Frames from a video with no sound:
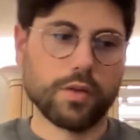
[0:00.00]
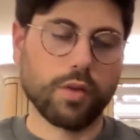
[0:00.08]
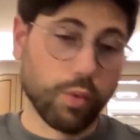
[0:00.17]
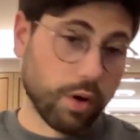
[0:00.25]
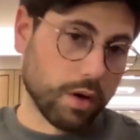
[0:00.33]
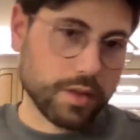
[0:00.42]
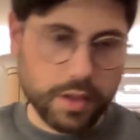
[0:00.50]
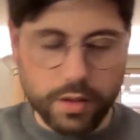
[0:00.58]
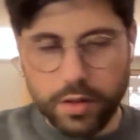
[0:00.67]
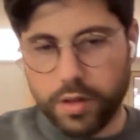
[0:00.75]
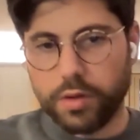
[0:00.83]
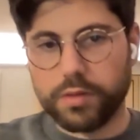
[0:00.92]
to the world and
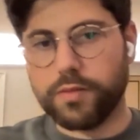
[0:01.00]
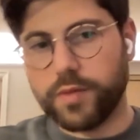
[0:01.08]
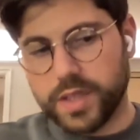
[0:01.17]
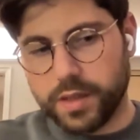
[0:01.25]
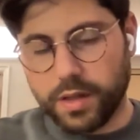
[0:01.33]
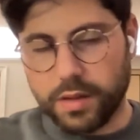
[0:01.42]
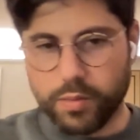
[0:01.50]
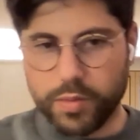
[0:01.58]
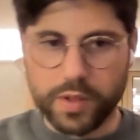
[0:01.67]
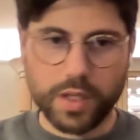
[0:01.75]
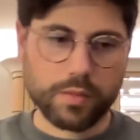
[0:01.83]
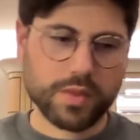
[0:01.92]
you can go visit it in
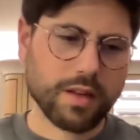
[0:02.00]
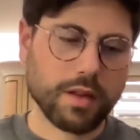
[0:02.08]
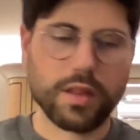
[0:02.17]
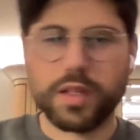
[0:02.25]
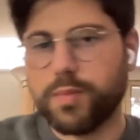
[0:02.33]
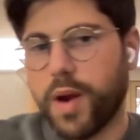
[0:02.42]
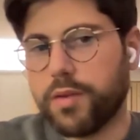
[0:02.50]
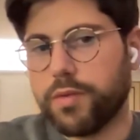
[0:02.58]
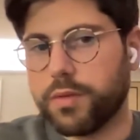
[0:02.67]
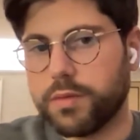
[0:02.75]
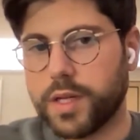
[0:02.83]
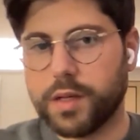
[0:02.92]
museums and I think that's
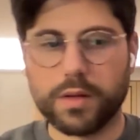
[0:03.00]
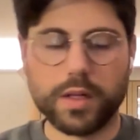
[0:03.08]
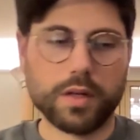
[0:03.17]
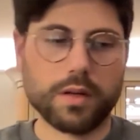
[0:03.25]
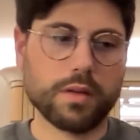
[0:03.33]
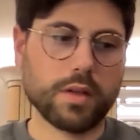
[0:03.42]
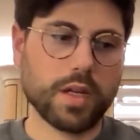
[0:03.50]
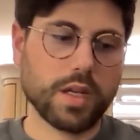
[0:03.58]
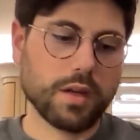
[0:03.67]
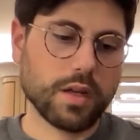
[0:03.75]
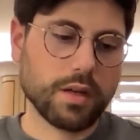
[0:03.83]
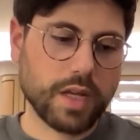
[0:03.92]
powerful right uh,
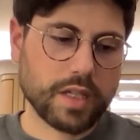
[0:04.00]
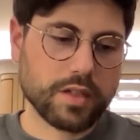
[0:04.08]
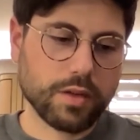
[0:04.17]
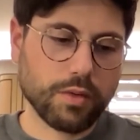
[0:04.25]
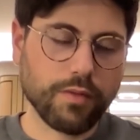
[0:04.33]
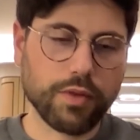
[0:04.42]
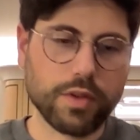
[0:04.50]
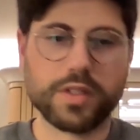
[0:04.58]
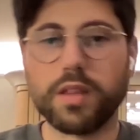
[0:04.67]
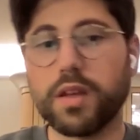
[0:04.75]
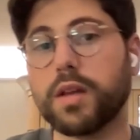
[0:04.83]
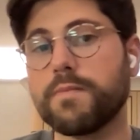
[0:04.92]
it, it gets you
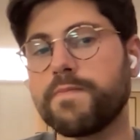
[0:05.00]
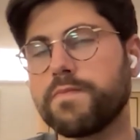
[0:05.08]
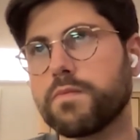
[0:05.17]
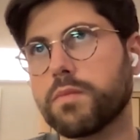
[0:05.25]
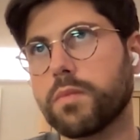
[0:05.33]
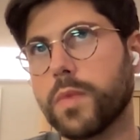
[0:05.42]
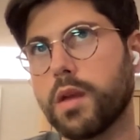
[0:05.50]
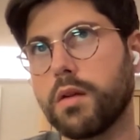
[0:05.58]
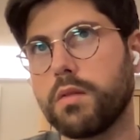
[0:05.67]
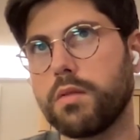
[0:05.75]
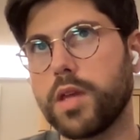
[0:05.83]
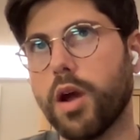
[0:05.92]
influence I think
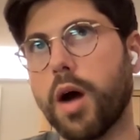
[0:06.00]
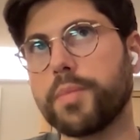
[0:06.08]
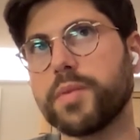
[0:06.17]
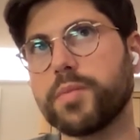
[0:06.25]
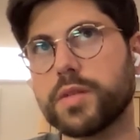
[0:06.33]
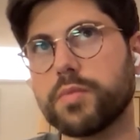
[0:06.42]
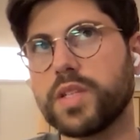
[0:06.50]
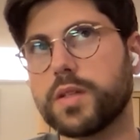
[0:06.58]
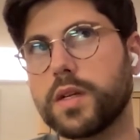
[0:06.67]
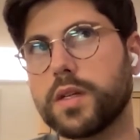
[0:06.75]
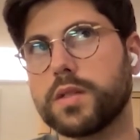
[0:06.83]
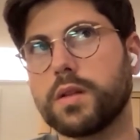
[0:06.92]
the optimist in me
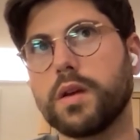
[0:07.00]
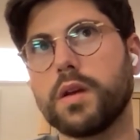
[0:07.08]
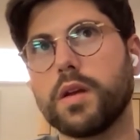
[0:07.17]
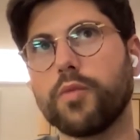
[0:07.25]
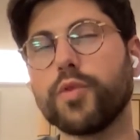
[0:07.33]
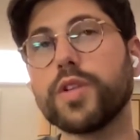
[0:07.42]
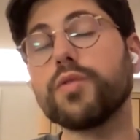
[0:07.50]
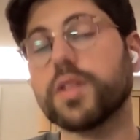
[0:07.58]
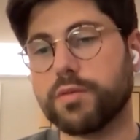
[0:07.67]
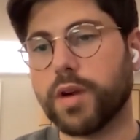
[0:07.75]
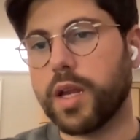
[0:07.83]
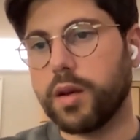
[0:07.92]
says if we do
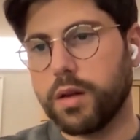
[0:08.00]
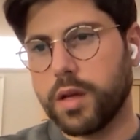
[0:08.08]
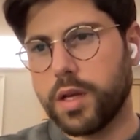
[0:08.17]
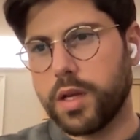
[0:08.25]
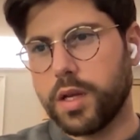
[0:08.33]
this right